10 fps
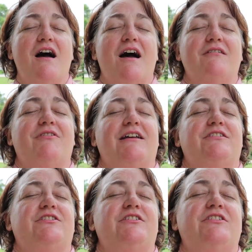I
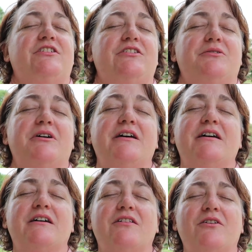invite you to
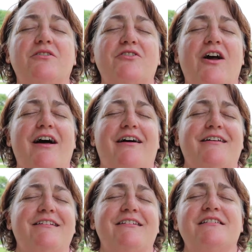close your
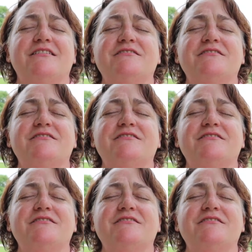eyes